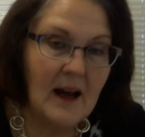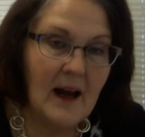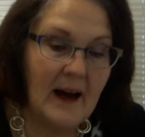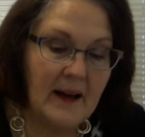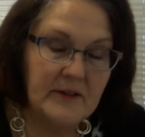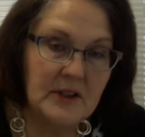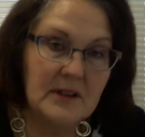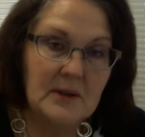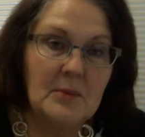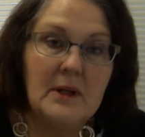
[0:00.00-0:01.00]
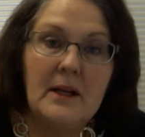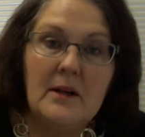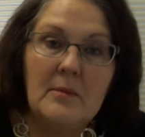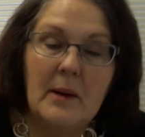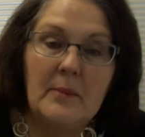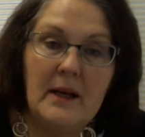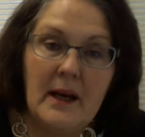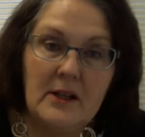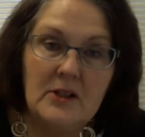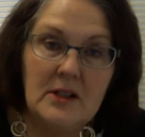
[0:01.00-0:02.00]
I have just completed my
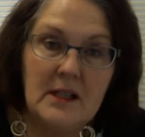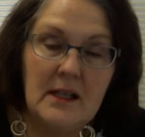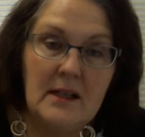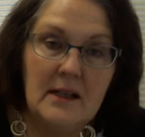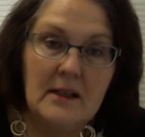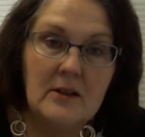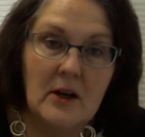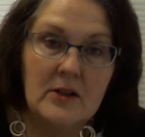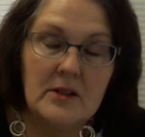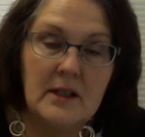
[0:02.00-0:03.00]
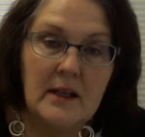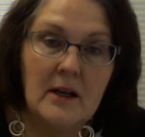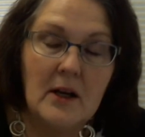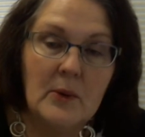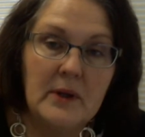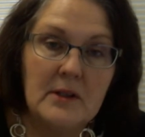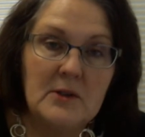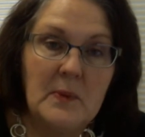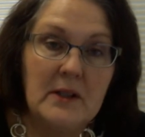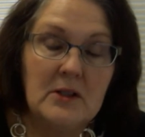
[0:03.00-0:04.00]
PhD in nursing with a
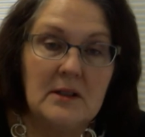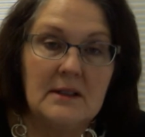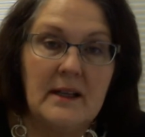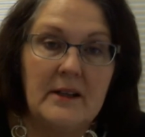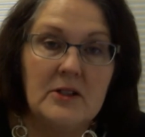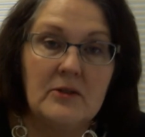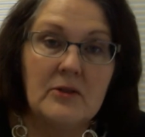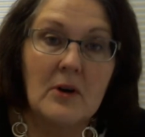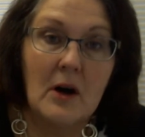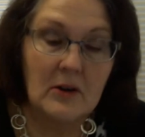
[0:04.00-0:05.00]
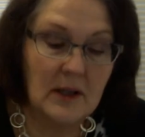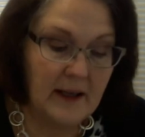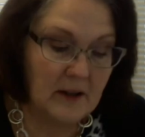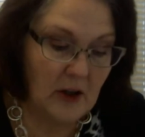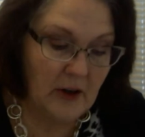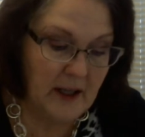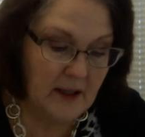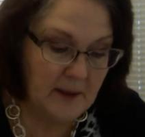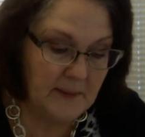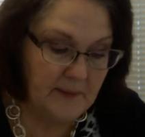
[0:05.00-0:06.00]
specialization for online learning.